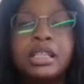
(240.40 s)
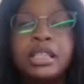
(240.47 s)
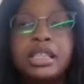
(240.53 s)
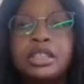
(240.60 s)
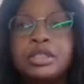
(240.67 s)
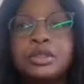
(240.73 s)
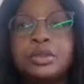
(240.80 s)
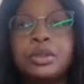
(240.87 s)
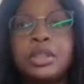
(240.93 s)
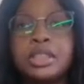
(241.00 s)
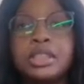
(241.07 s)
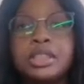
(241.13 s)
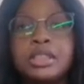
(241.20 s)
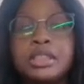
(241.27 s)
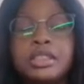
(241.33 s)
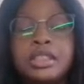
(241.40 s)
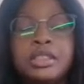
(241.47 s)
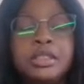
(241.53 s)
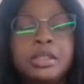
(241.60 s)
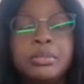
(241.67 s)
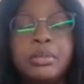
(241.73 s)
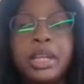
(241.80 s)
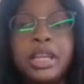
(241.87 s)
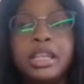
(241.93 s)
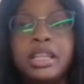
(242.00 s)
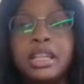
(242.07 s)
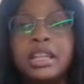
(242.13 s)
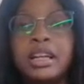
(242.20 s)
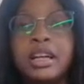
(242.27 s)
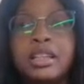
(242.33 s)
these choices you're
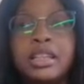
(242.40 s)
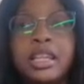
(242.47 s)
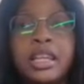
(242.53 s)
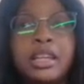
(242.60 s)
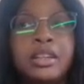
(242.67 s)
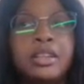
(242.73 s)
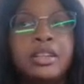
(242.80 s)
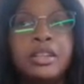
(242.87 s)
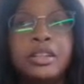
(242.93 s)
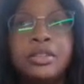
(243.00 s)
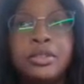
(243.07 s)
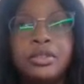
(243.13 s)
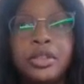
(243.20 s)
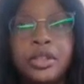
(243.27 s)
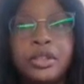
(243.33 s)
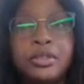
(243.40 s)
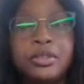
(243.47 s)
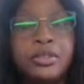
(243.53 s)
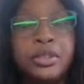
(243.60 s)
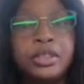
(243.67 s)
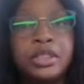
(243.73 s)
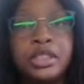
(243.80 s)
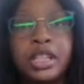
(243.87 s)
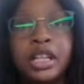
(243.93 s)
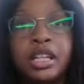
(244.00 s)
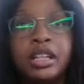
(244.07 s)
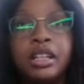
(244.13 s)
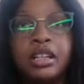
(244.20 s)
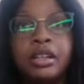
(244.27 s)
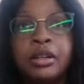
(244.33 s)
making, are they good for your
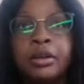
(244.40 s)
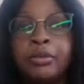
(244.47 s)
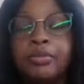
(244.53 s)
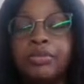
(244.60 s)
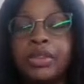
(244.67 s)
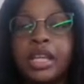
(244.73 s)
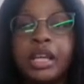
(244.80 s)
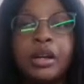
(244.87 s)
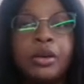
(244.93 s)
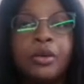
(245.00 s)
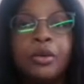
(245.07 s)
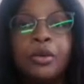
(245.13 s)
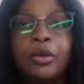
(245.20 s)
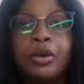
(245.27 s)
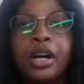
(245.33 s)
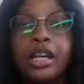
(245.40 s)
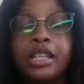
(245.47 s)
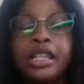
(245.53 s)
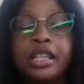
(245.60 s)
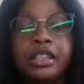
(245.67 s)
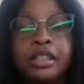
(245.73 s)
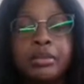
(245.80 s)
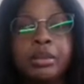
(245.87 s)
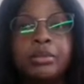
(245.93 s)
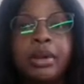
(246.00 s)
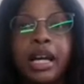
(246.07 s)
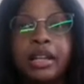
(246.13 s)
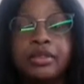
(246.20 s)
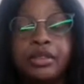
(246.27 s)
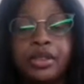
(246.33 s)
future, or are they going to be
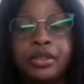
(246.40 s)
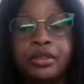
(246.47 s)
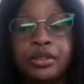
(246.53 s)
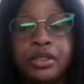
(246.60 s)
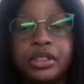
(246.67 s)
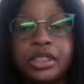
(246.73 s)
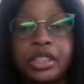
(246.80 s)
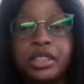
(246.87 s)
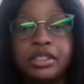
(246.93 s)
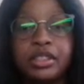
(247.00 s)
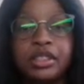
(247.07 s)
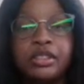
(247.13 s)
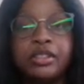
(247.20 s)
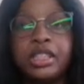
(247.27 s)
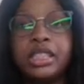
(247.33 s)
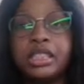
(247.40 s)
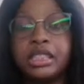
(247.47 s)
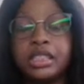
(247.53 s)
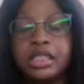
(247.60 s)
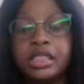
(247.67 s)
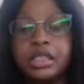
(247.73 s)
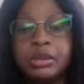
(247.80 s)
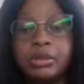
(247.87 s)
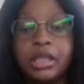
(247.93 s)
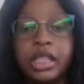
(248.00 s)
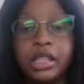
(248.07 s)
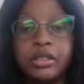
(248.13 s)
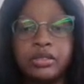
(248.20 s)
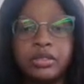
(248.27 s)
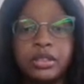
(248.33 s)
bad for your future. So you really just need to be
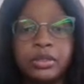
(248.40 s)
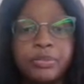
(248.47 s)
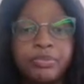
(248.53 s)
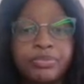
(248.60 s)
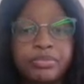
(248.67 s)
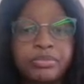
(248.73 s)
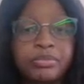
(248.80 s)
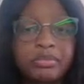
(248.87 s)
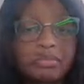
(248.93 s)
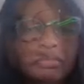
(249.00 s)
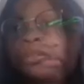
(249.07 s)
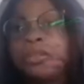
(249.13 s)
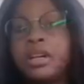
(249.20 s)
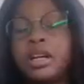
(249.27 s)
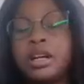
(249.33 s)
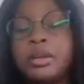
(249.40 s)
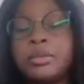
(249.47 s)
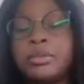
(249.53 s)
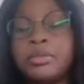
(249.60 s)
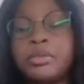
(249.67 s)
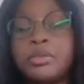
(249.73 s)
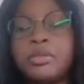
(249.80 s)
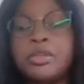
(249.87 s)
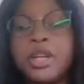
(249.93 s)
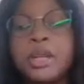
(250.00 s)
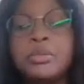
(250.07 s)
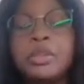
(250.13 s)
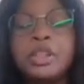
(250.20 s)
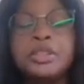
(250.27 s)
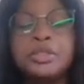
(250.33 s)
careful. Also,
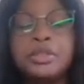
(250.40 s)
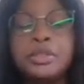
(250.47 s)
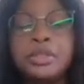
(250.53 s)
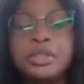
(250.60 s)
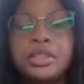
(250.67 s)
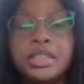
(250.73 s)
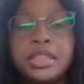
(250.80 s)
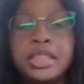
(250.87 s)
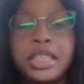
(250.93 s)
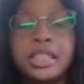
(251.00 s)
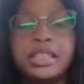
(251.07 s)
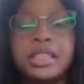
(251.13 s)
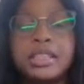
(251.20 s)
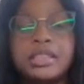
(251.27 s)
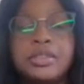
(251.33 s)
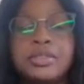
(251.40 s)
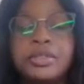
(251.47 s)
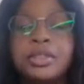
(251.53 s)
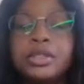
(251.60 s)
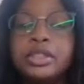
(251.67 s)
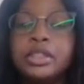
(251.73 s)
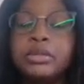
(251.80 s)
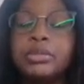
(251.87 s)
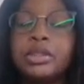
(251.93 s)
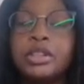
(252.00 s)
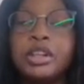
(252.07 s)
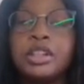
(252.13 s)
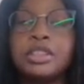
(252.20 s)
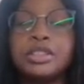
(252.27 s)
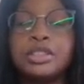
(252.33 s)
Raymond Reed said that the future
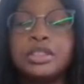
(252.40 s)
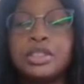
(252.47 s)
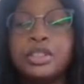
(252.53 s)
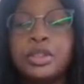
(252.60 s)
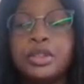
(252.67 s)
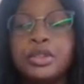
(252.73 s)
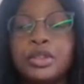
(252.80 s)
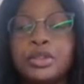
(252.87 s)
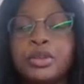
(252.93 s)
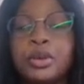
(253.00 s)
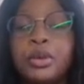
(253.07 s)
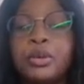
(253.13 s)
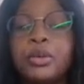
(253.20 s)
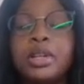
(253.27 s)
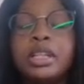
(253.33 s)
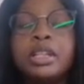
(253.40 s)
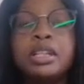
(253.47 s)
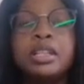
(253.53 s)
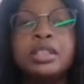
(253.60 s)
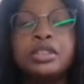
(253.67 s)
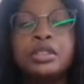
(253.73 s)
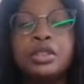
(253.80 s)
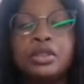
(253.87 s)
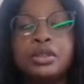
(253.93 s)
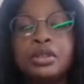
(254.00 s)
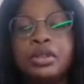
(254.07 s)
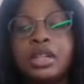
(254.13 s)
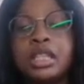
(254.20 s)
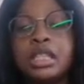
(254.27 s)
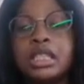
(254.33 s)
belongs to those who are willing
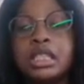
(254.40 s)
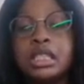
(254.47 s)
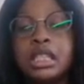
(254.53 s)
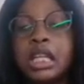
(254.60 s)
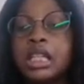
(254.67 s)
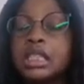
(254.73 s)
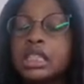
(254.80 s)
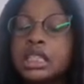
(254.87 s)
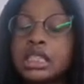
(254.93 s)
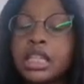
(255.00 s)
to assess